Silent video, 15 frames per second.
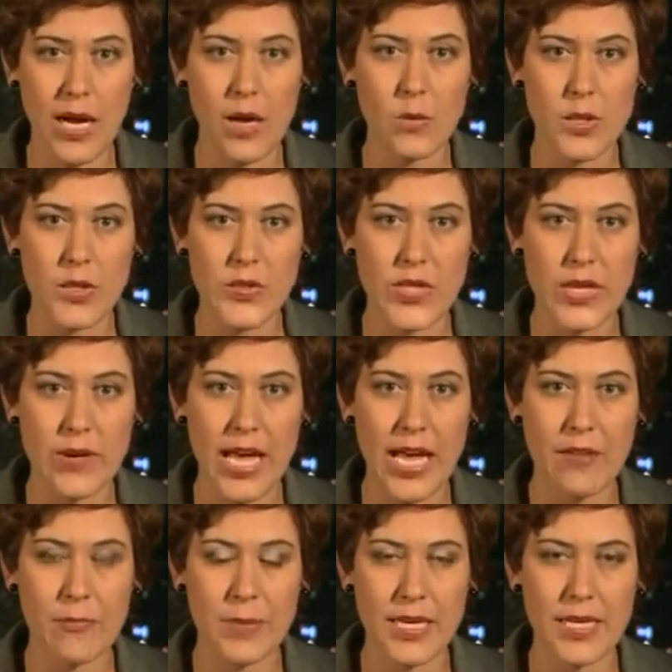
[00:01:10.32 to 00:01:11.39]
hours, there
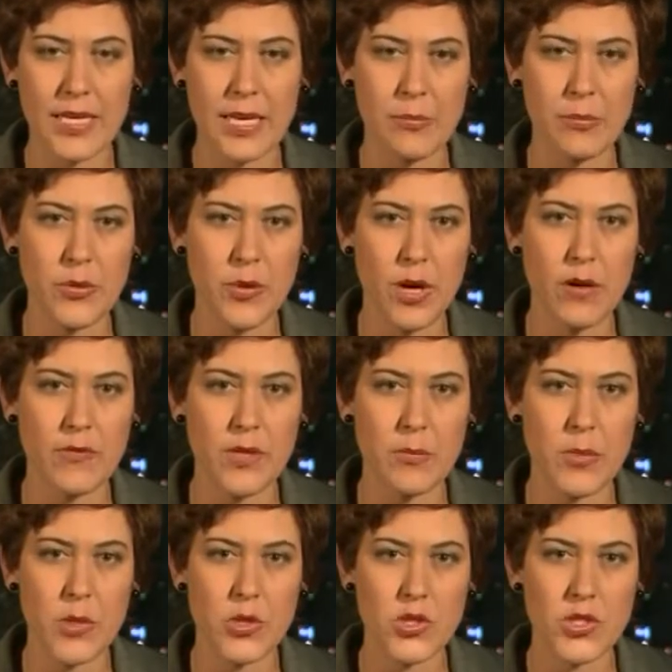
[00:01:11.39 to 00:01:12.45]
have been a number of
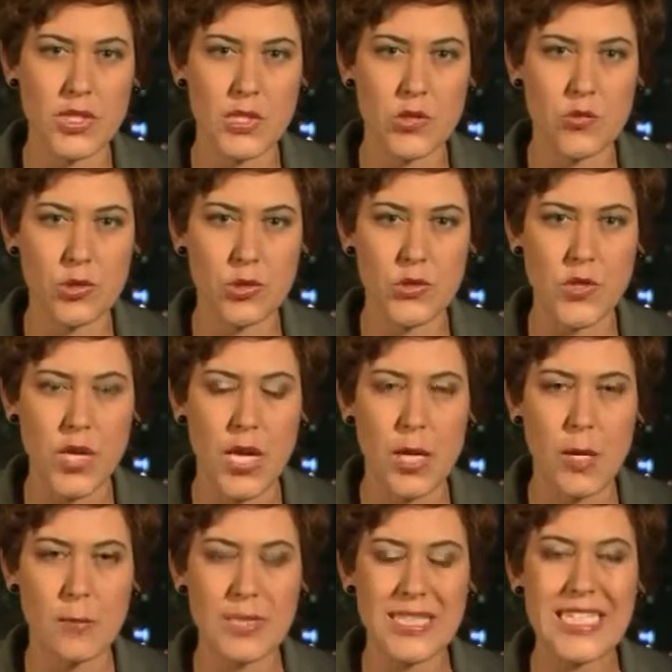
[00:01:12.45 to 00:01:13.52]
emergency drills,
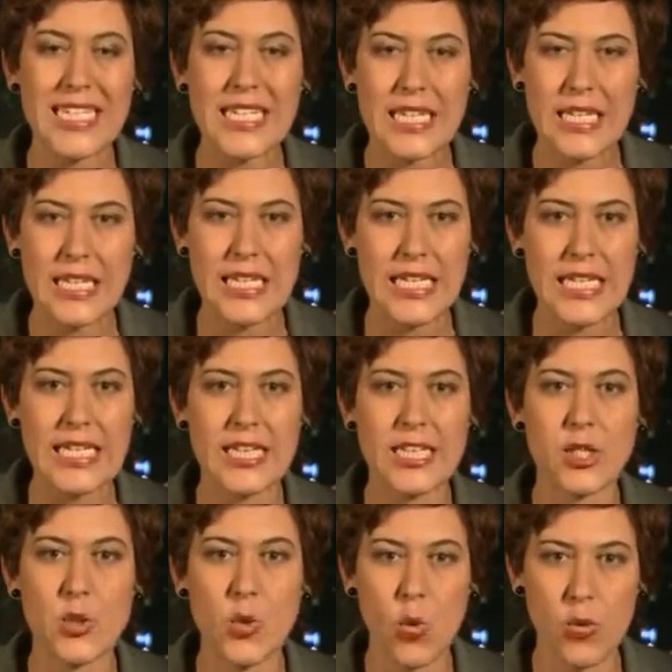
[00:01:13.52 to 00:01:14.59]
particularly in
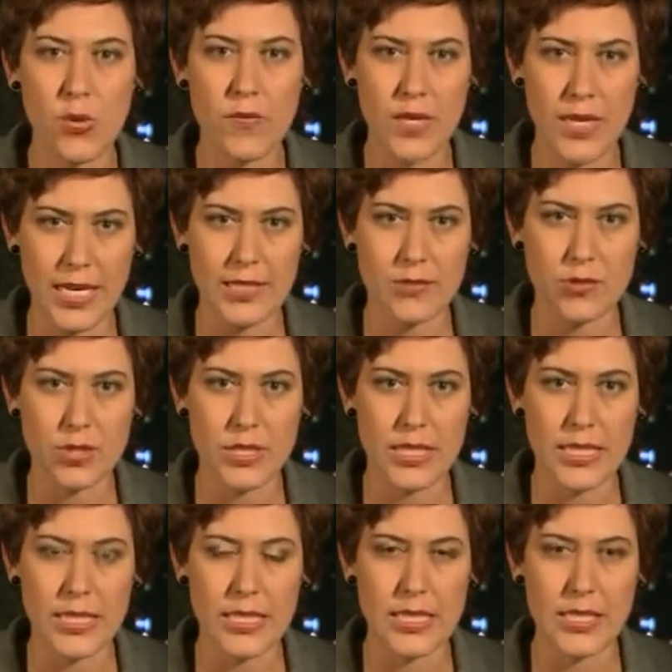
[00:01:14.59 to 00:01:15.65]
the north of the country,
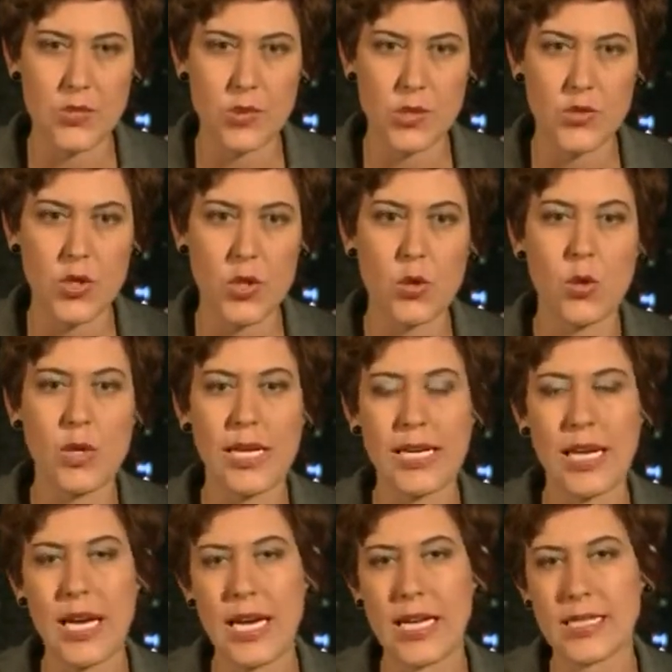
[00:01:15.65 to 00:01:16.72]
in Israel's Golan
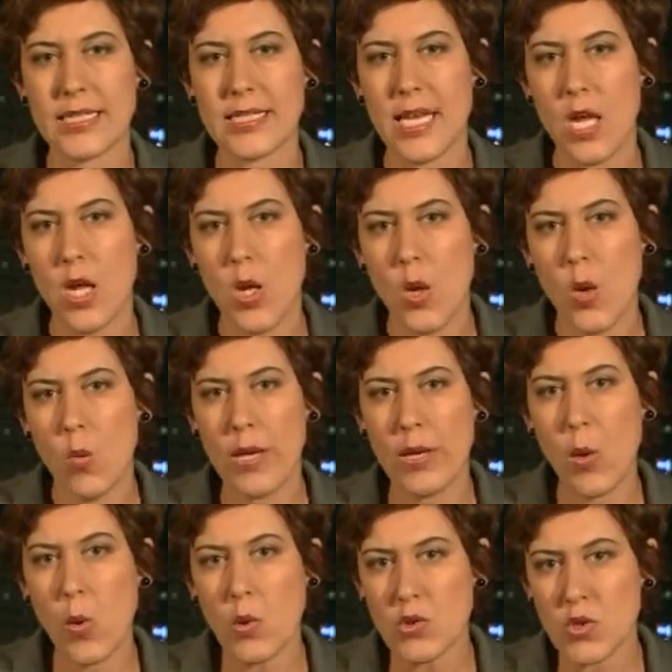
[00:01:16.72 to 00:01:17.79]
Heights. We
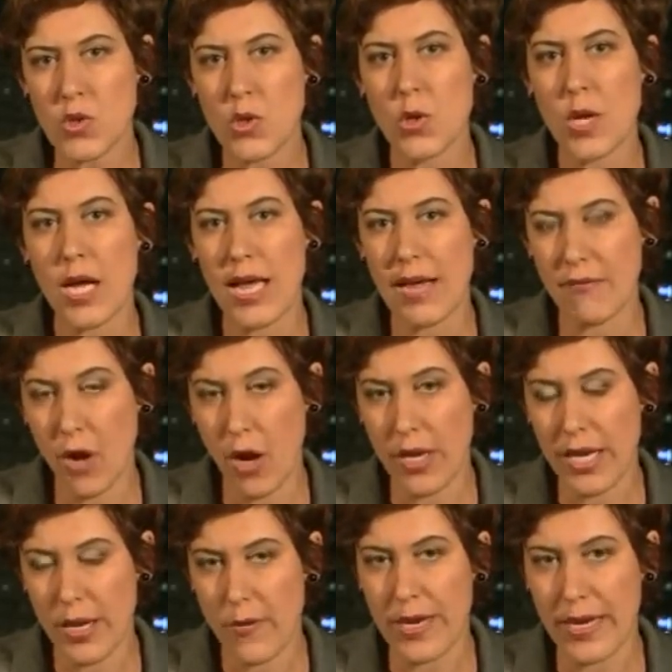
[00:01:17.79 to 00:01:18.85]
also are
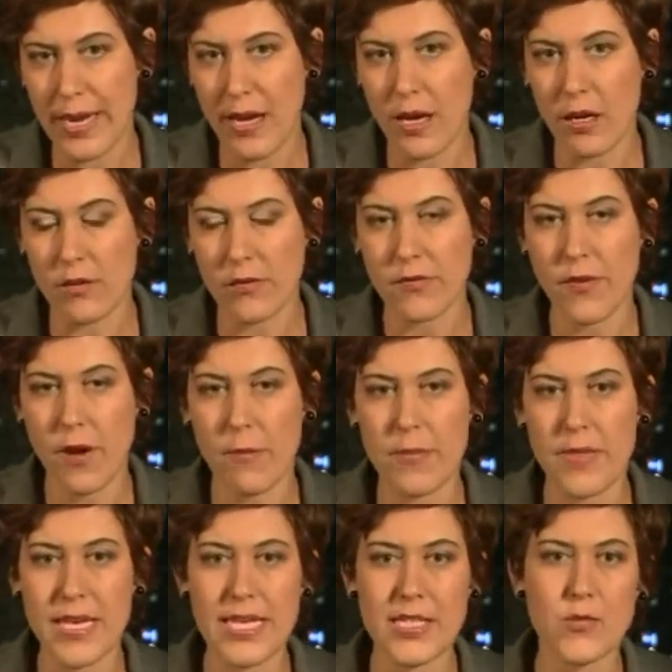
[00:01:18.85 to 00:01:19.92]
hearing now
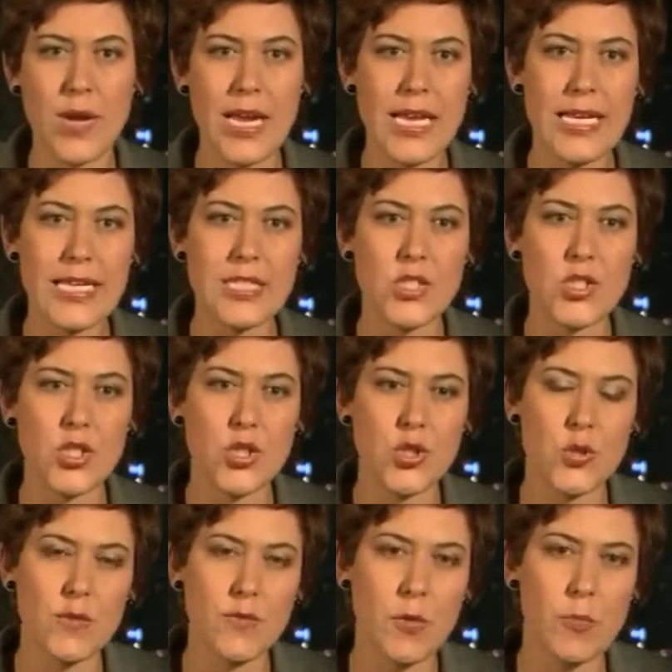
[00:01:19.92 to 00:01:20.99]
from the Israeli
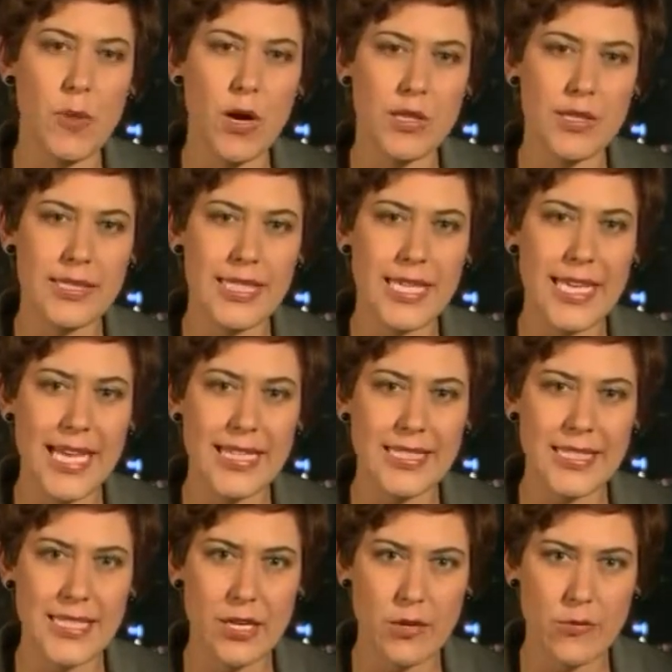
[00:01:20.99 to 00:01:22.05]
Institute for Policy
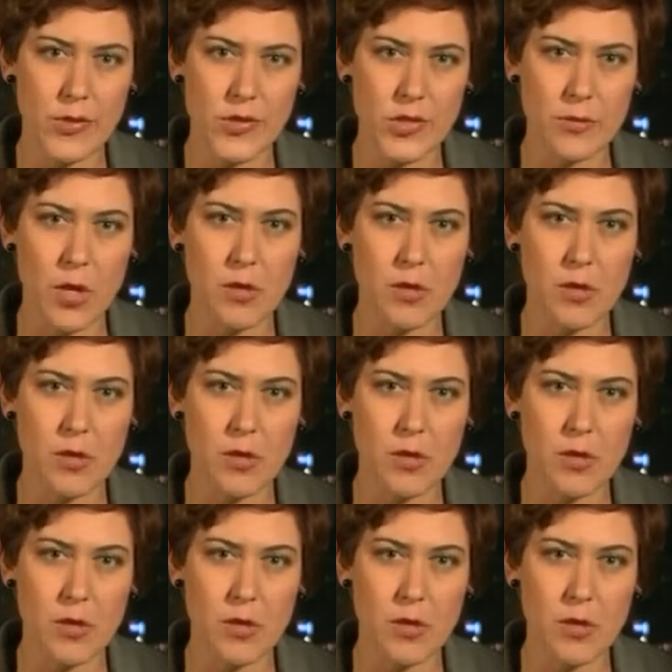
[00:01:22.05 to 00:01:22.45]
Against Terrorism.